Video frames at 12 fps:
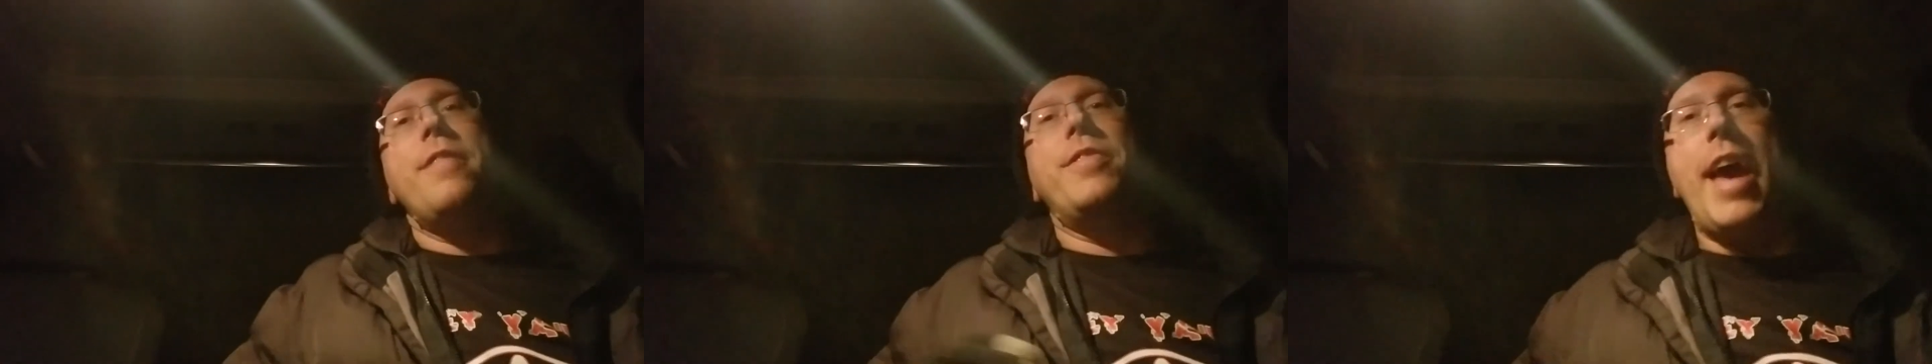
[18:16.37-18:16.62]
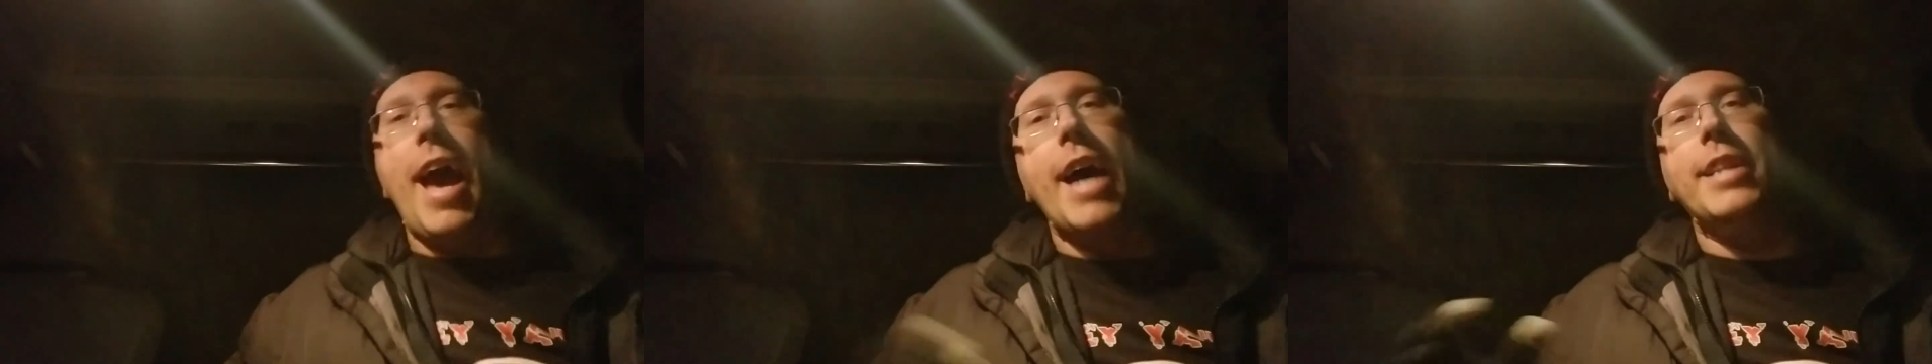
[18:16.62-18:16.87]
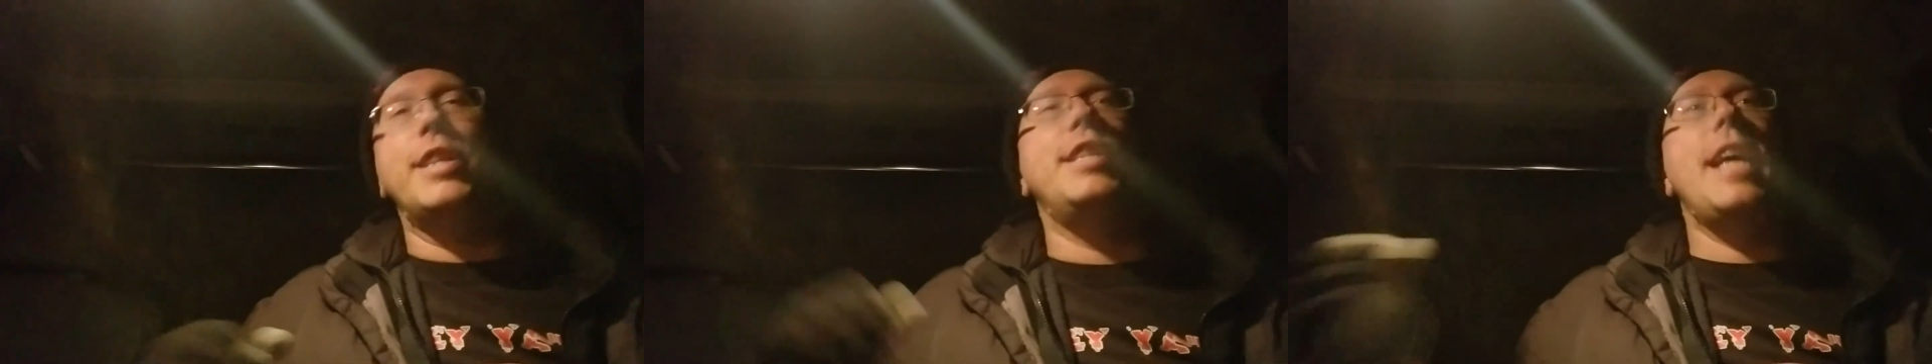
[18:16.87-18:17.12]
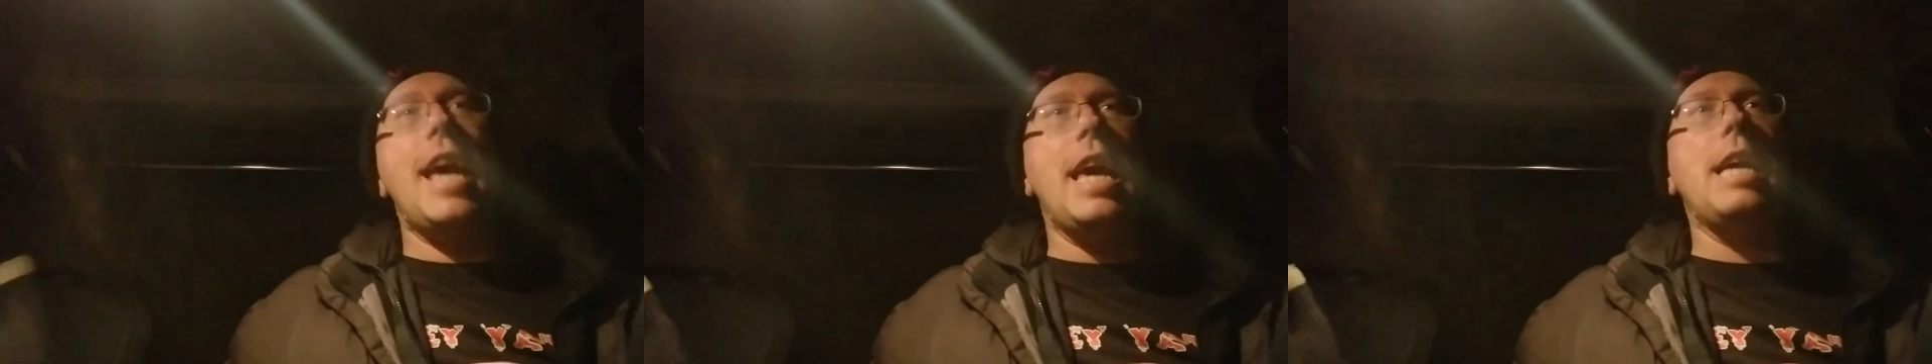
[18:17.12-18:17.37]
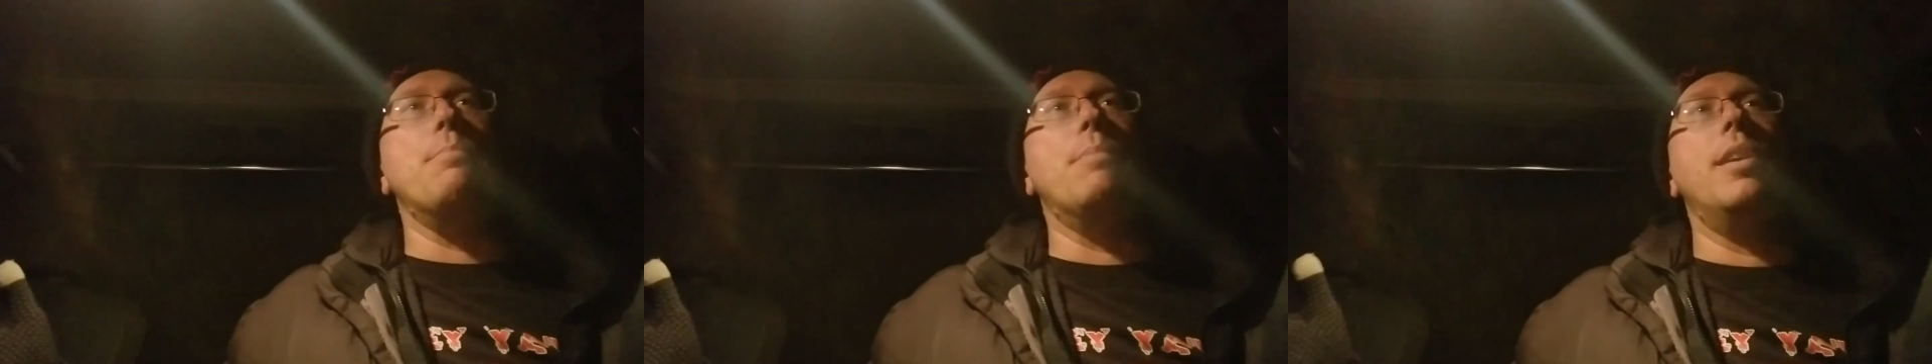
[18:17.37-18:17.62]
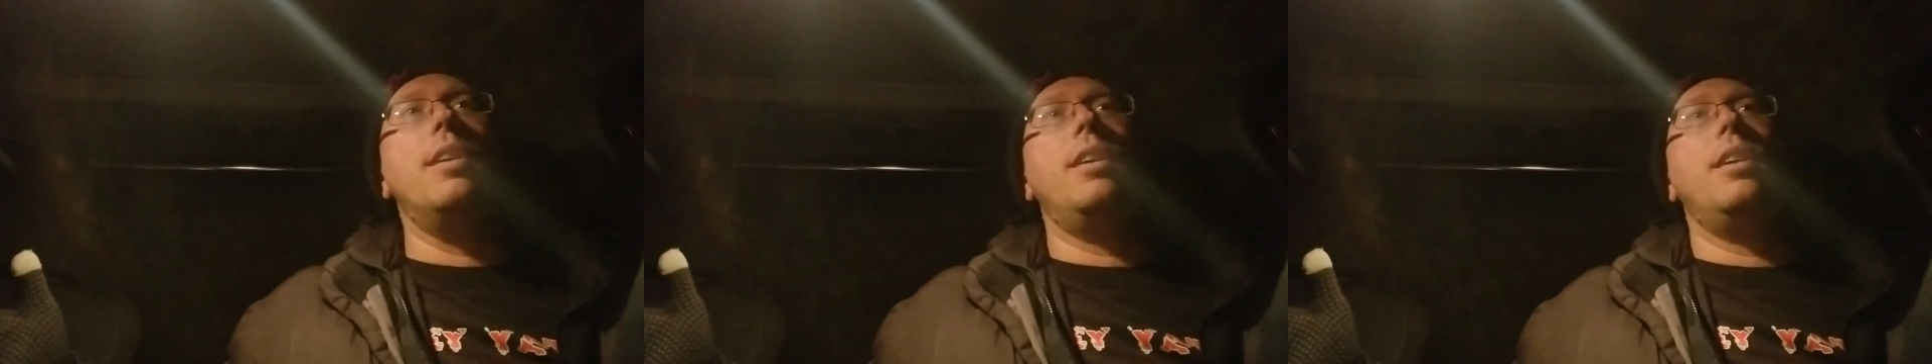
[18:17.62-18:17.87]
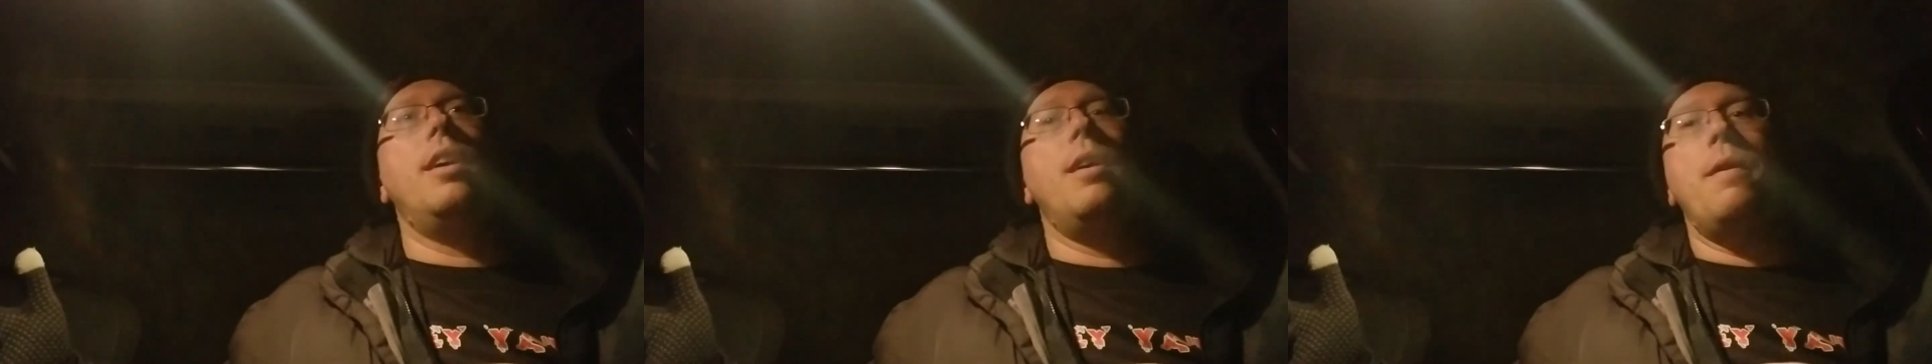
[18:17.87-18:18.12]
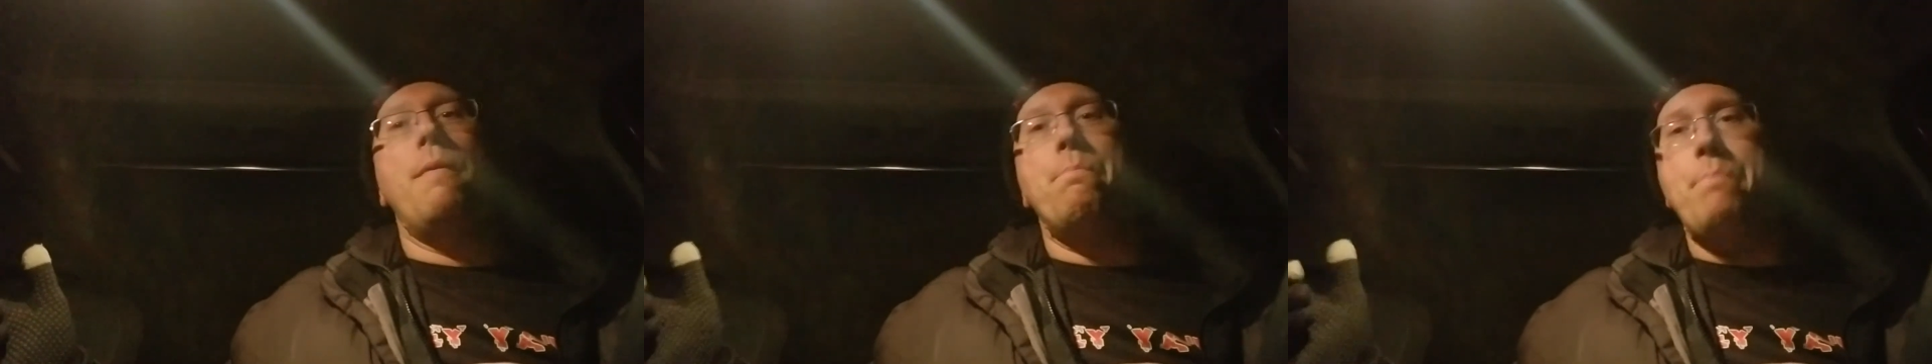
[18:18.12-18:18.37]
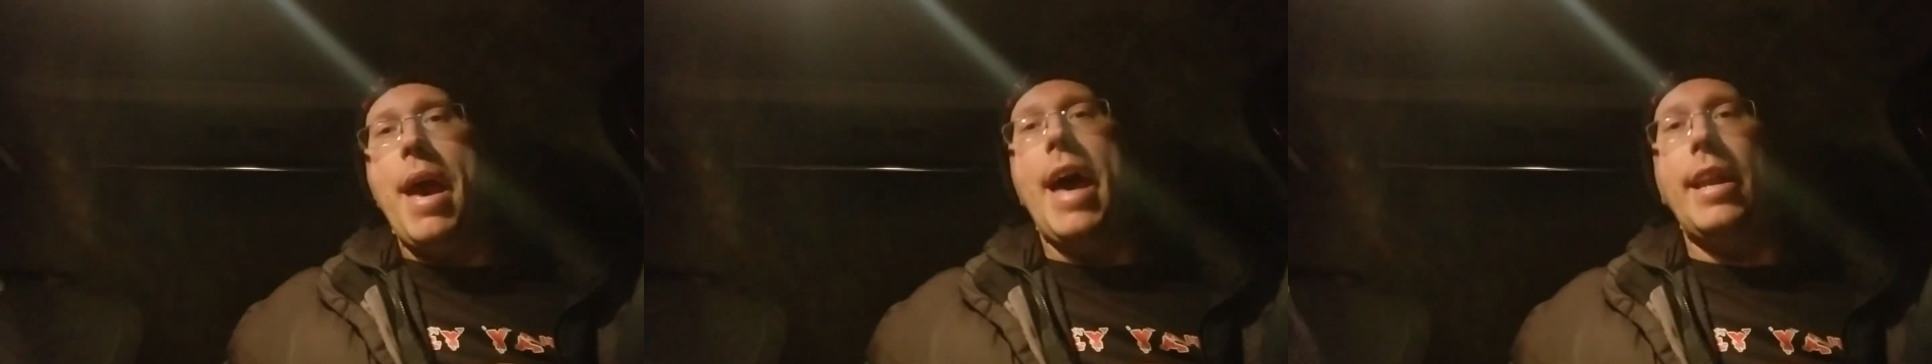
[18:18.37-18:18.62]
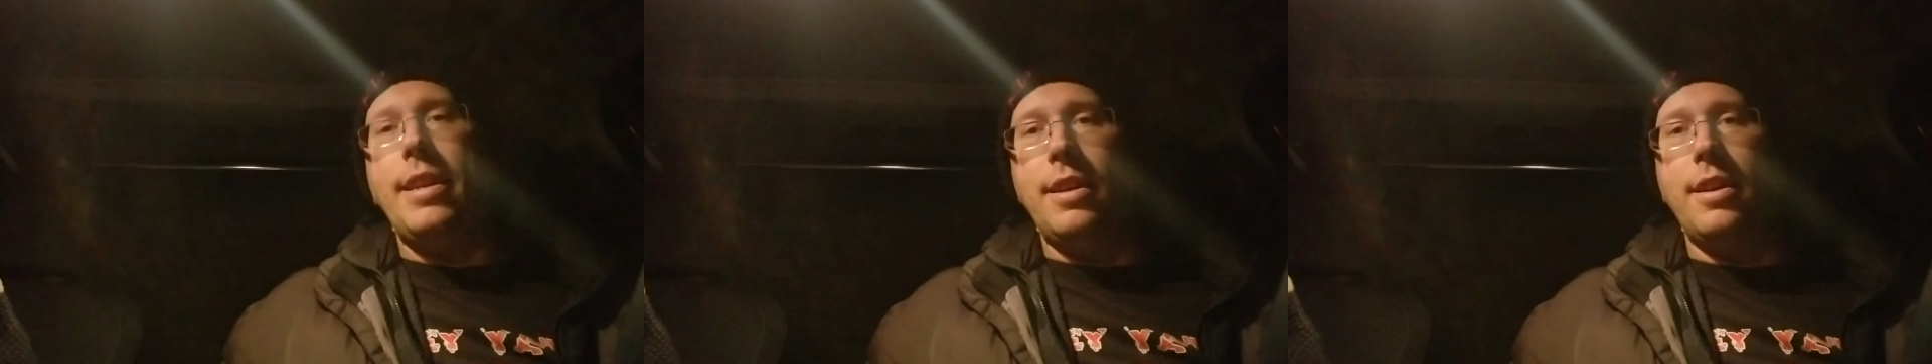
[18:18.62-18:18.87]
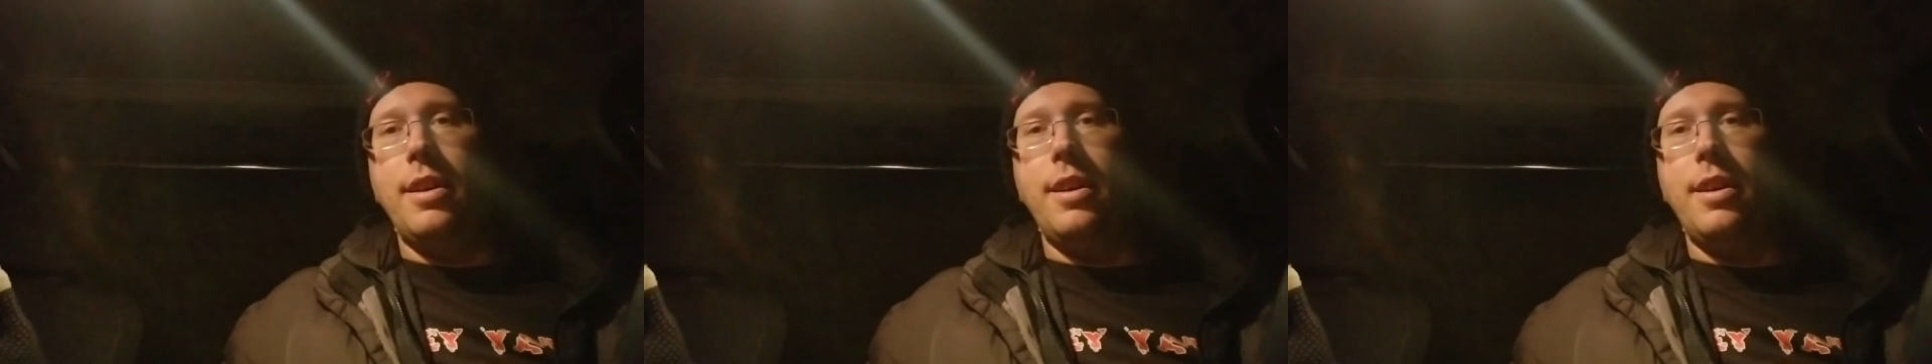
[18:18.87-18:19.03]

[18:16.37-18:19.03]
they had to name men,